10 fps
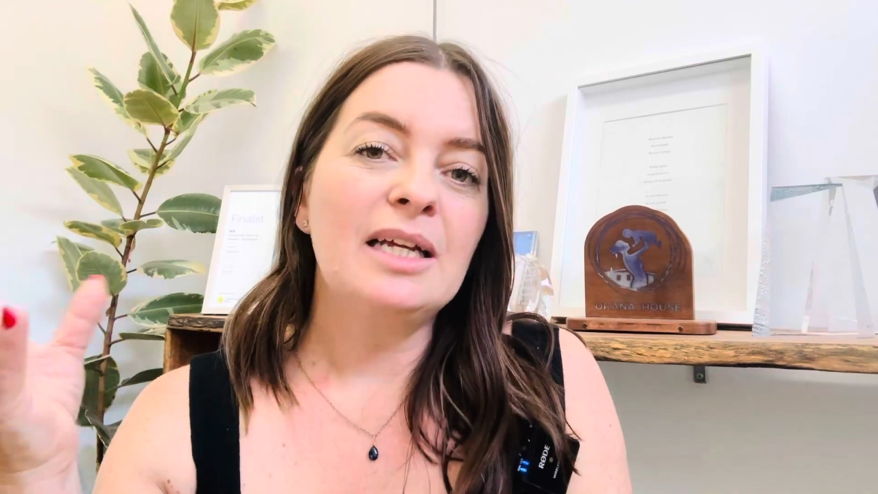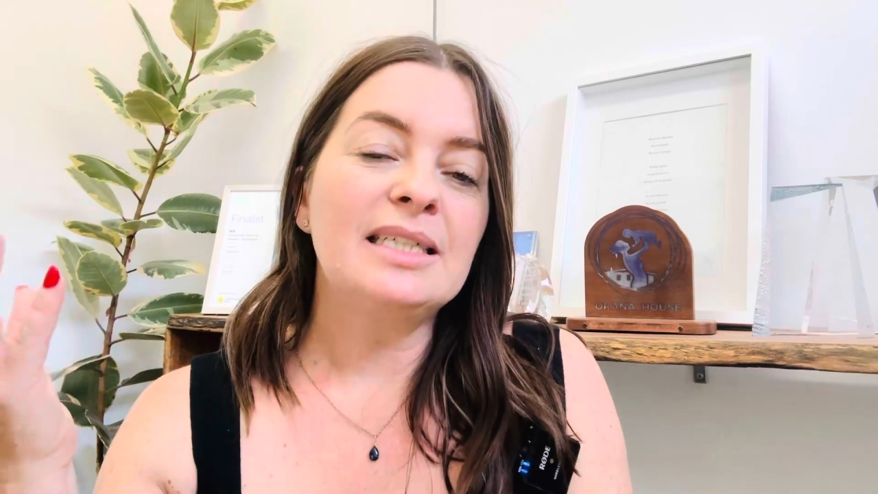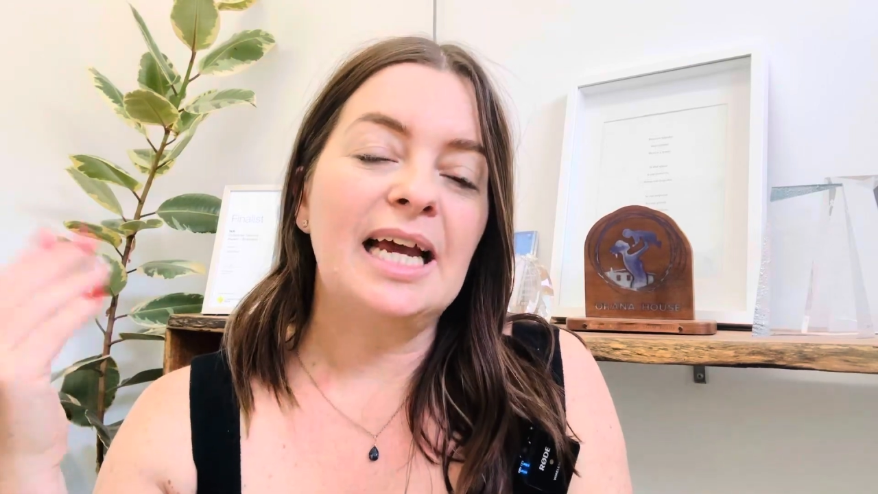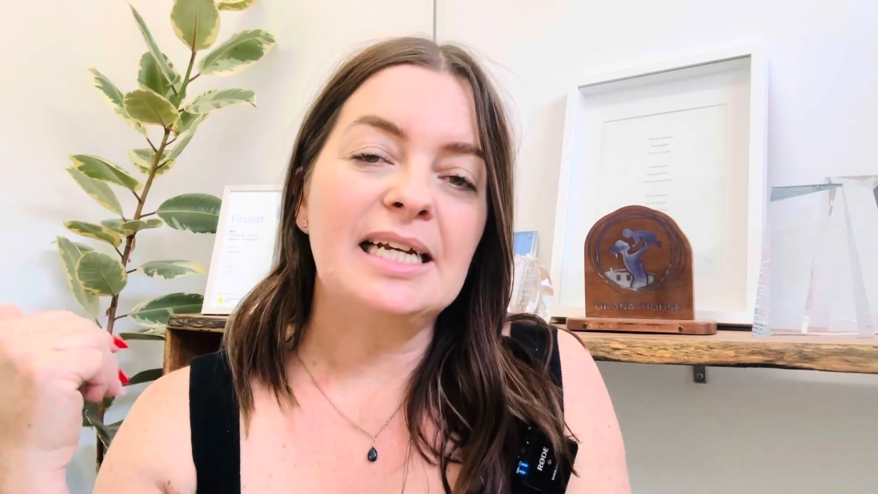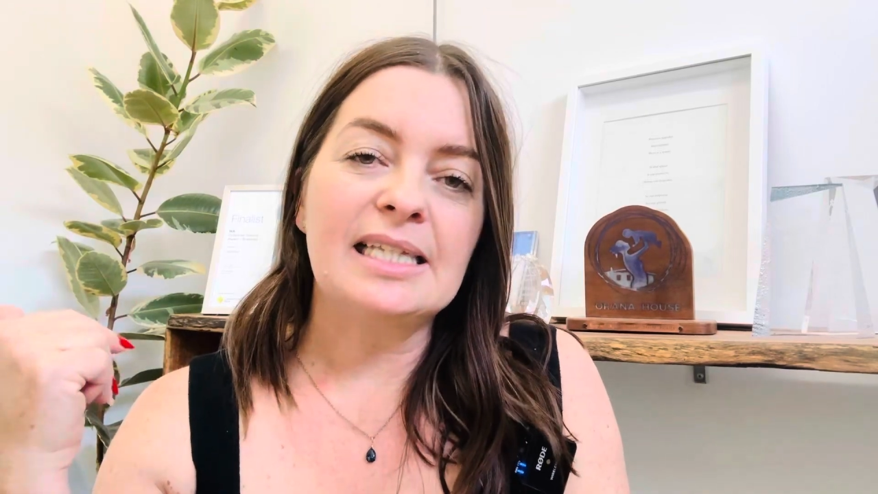
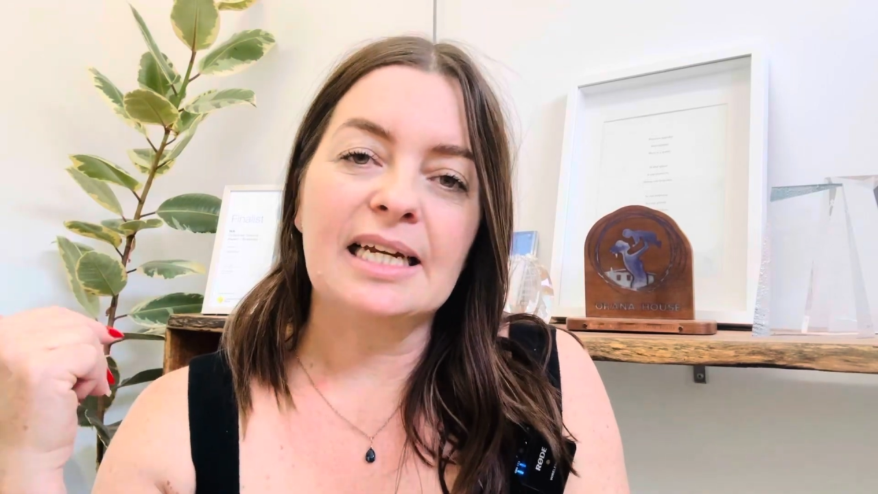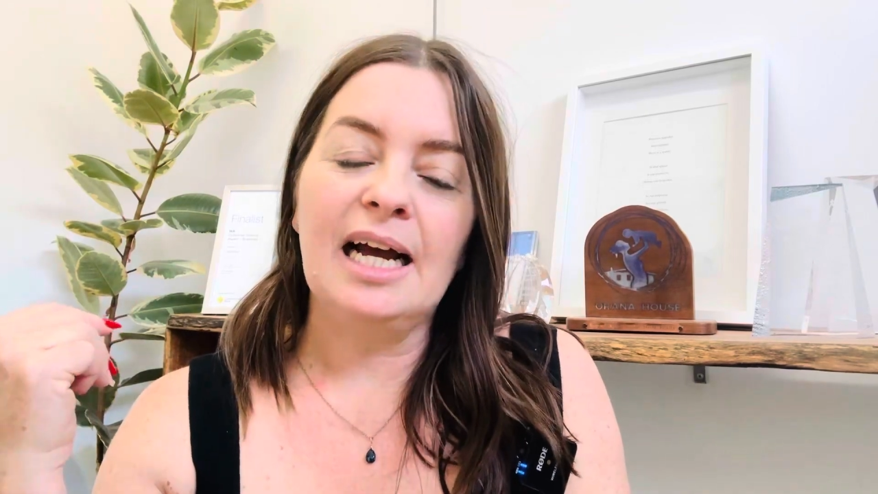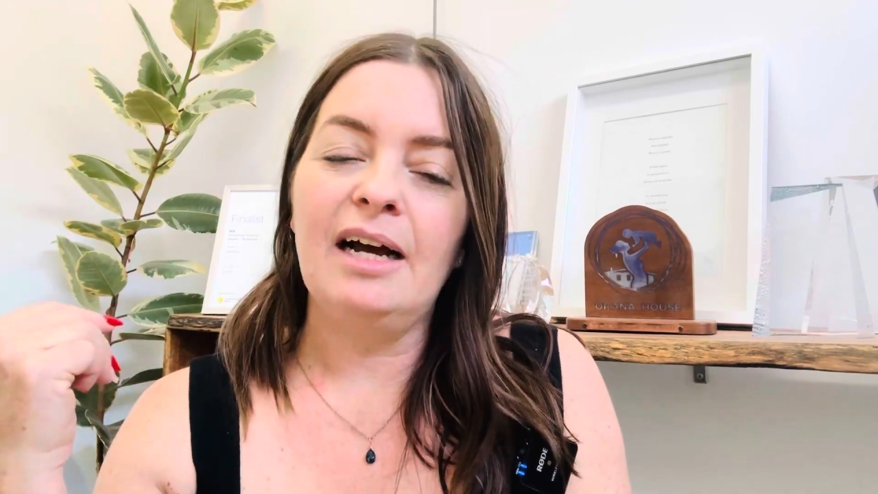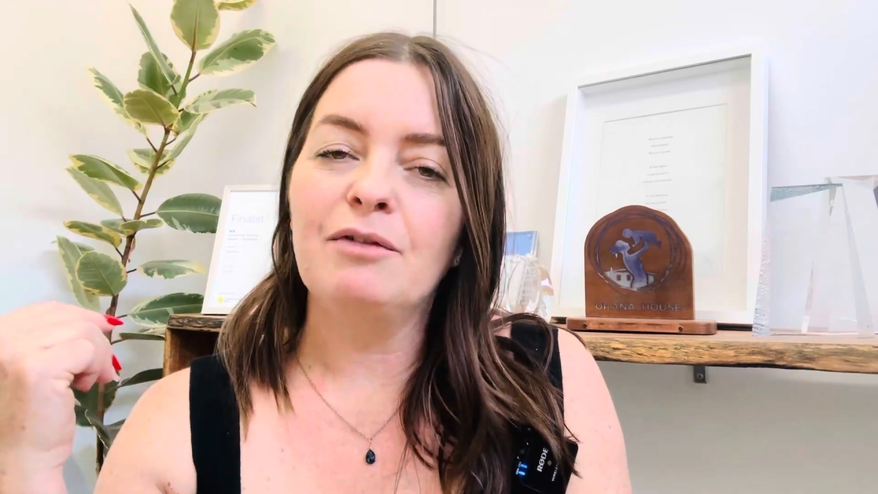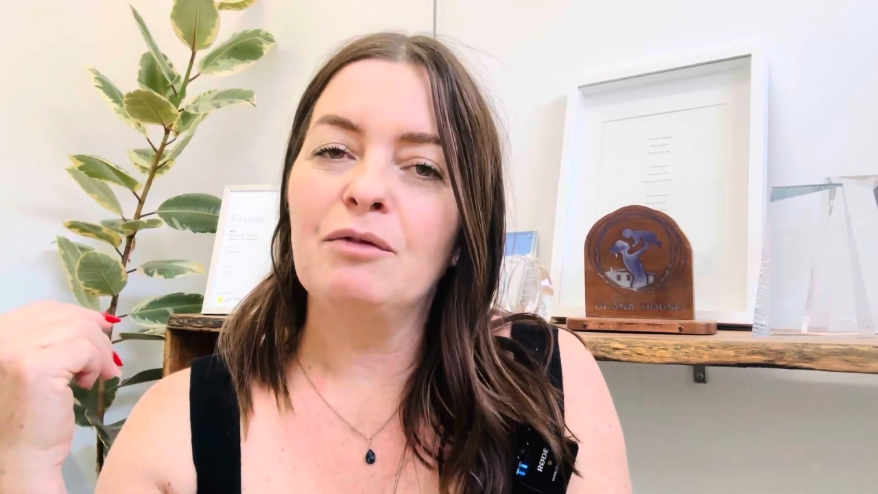takes the
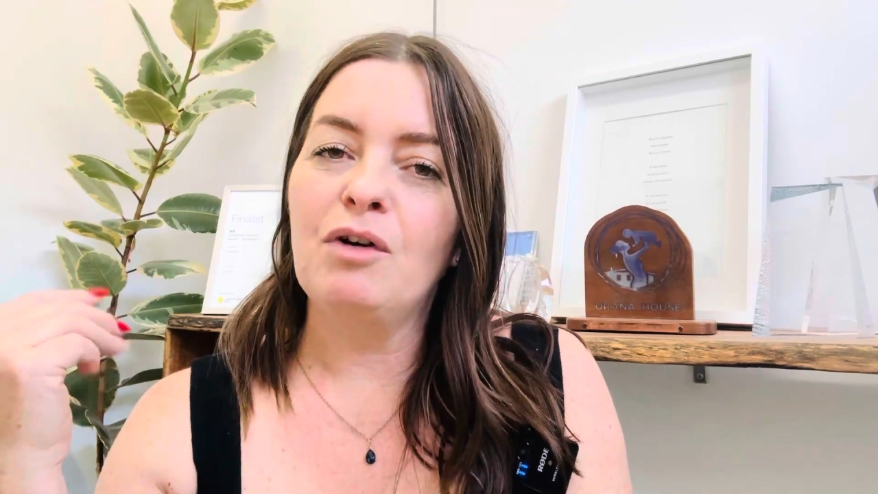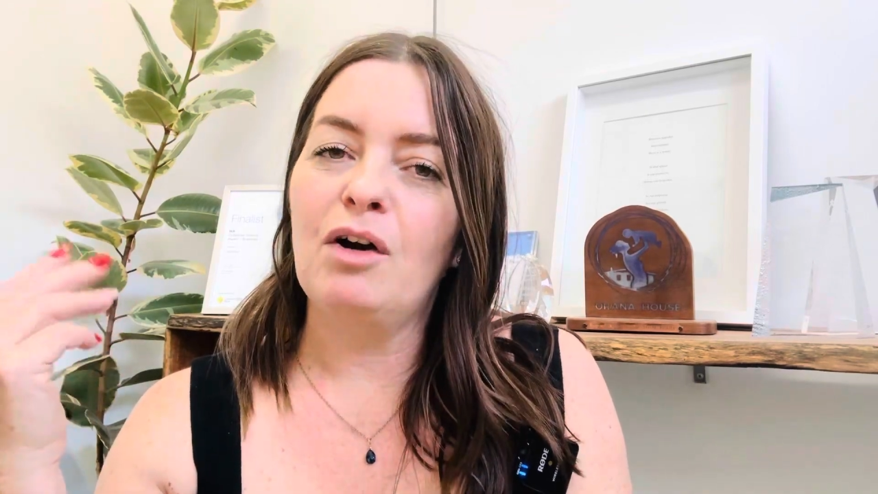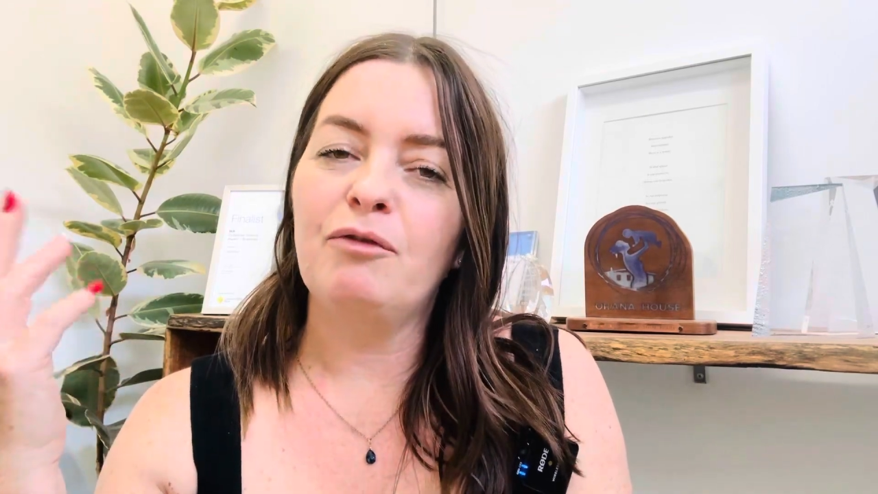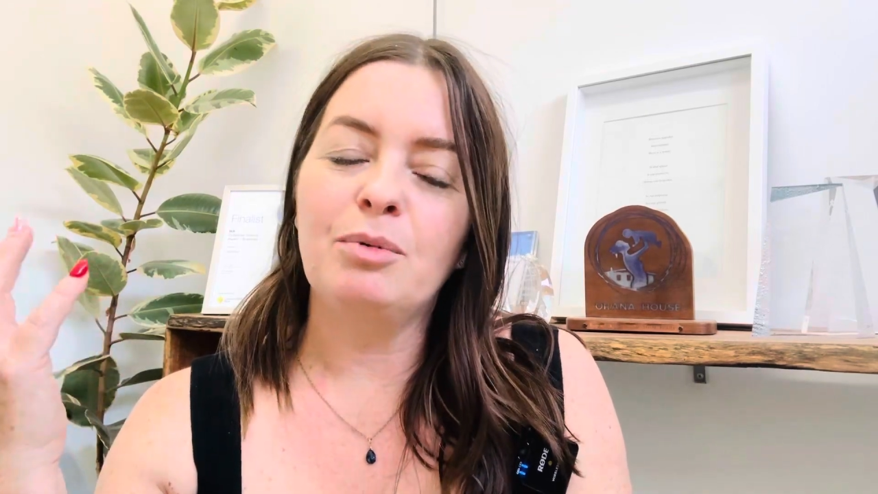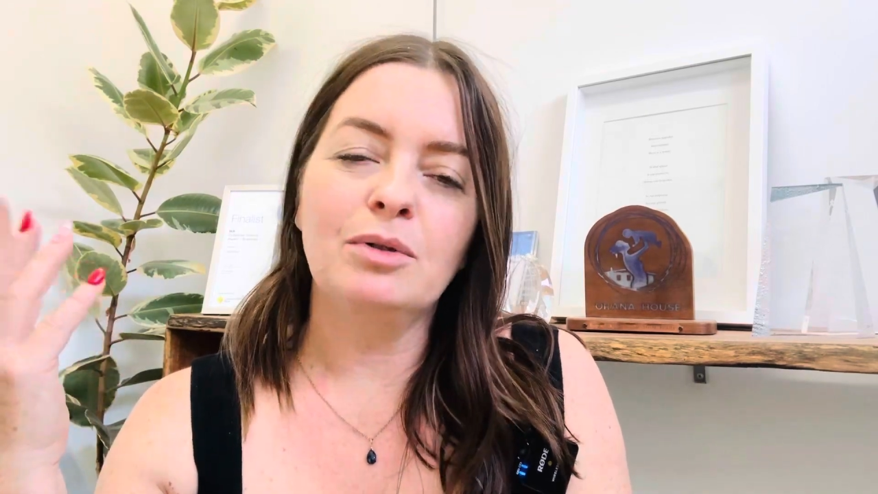cover off,